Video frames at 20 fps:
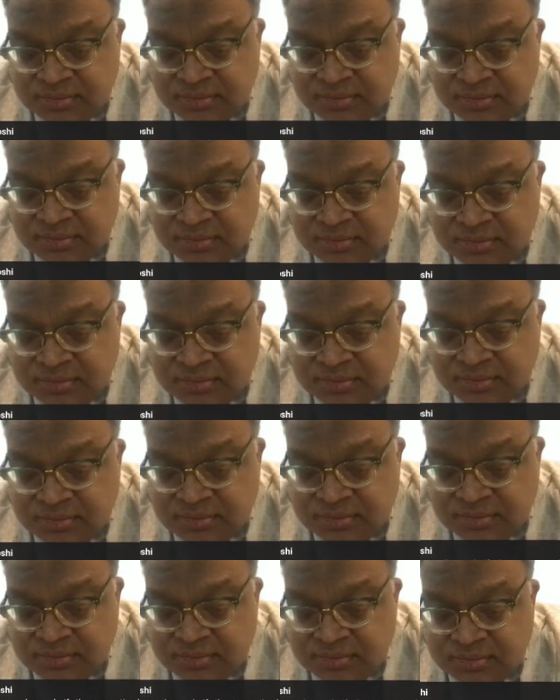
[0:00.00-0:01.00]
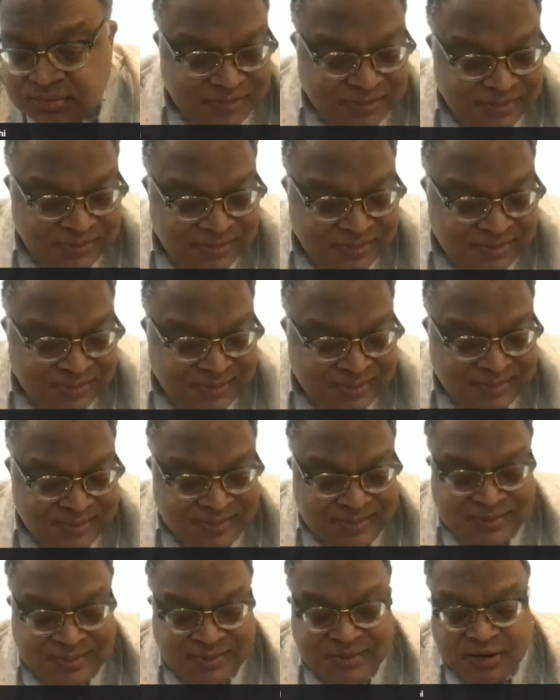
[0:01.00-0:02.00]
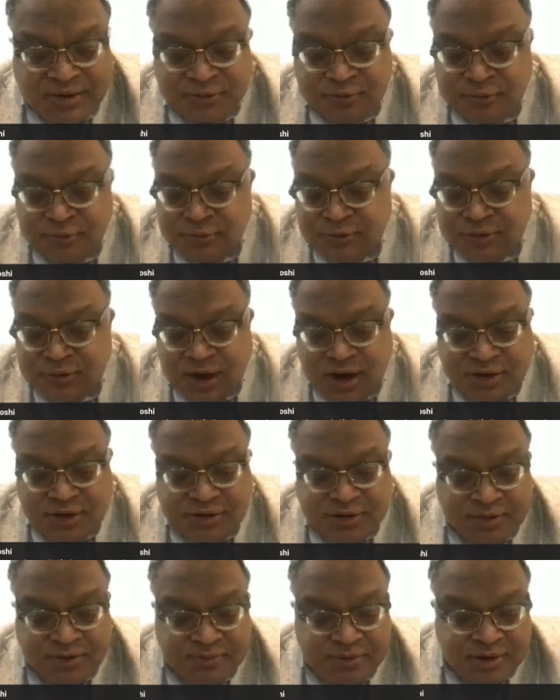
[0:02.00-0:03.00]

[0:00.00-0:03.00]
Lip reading: Oh, ho, ho, ho. You know the answer,